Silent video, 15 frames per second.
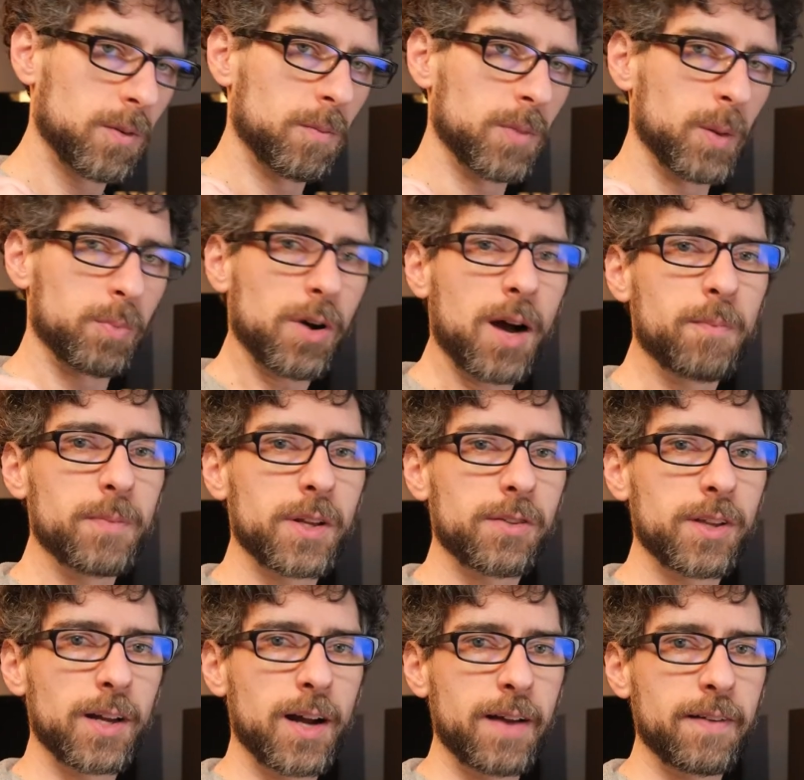The problem is
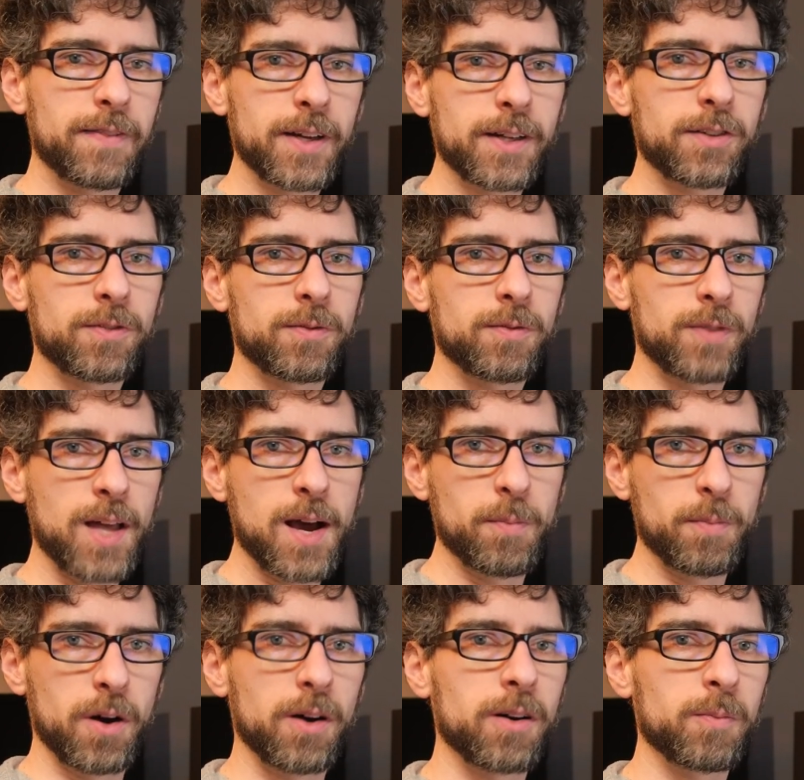that I fixed that
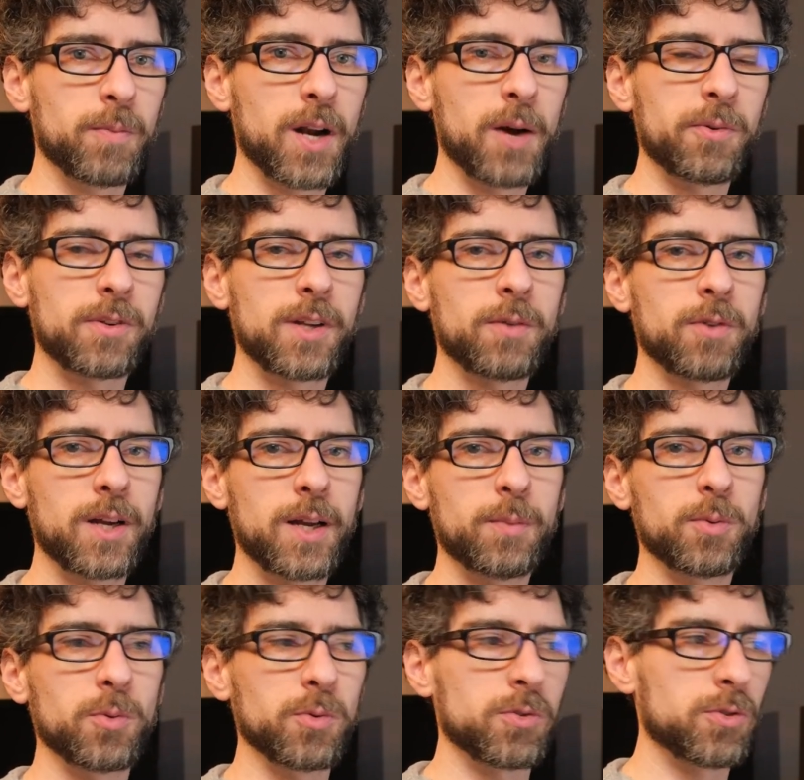bug, but I was never
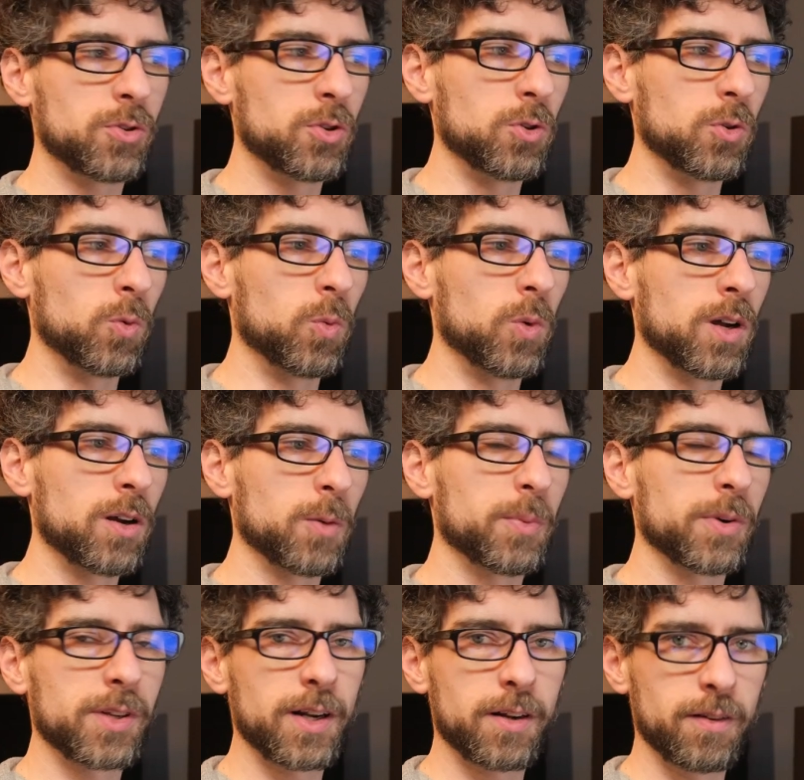able to
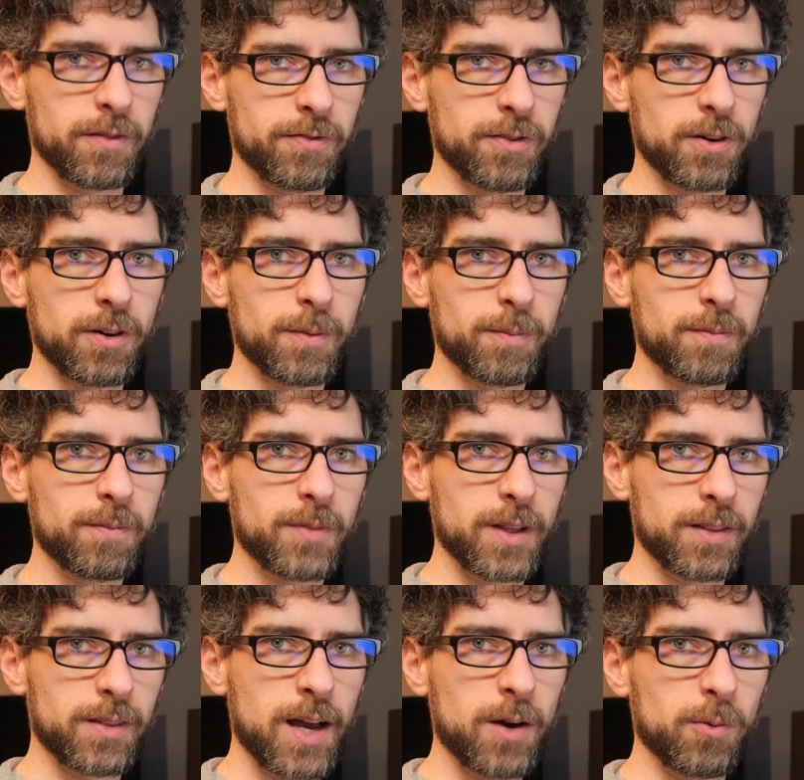100% confirm
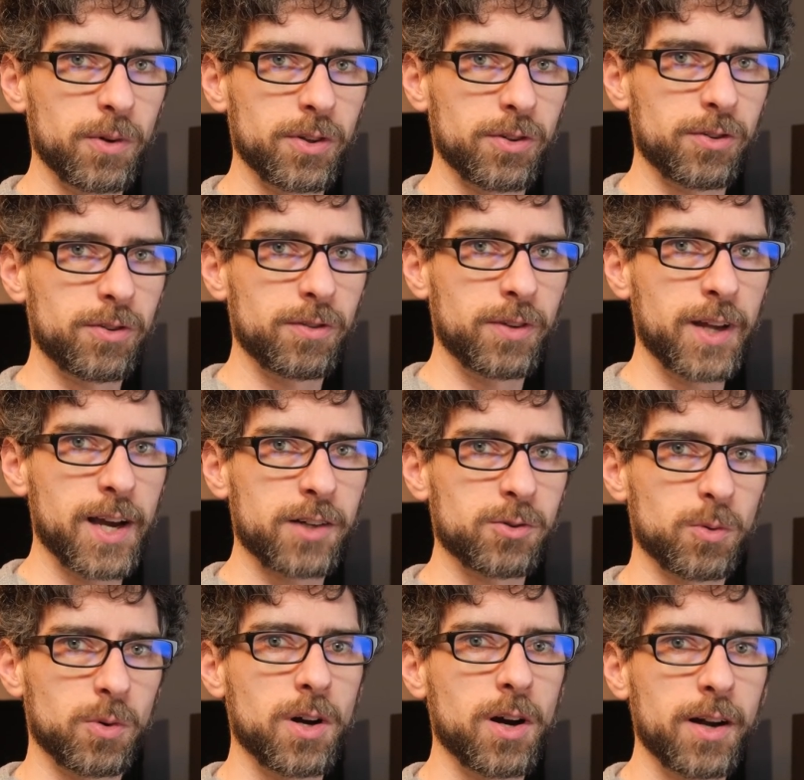that that was the
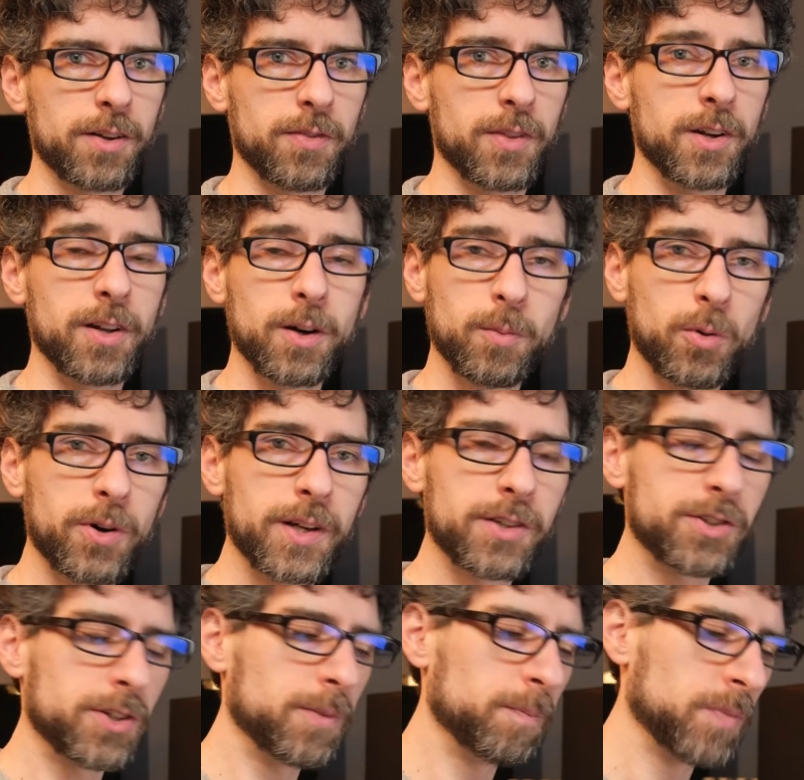actual cause of the Dinner Boy
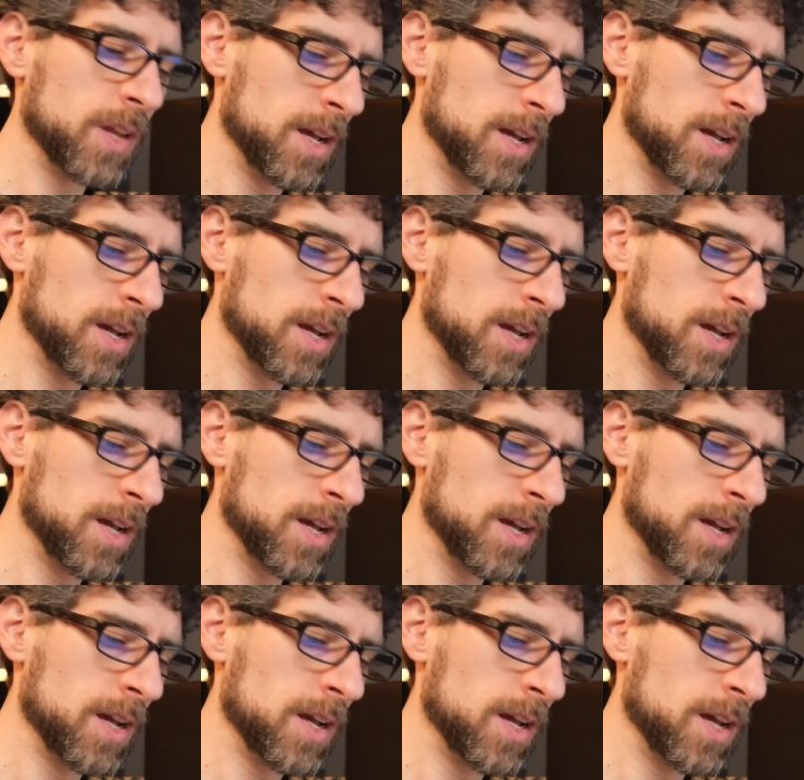issue.